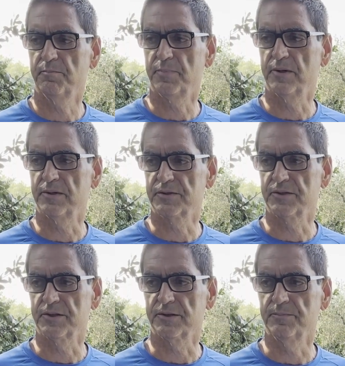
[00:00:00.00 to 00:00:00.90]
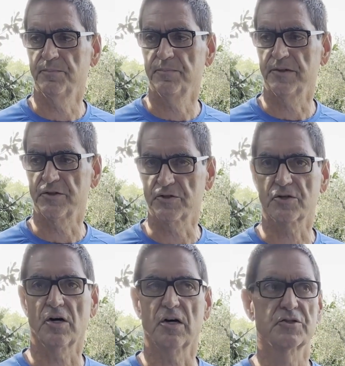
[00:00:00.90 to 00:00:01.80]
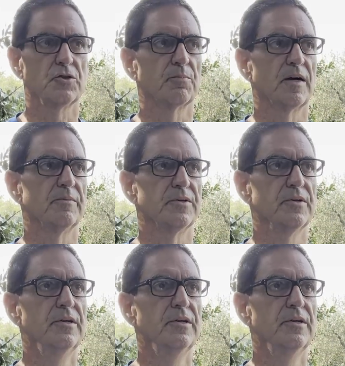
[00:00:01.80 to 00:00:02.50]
but it does cost probably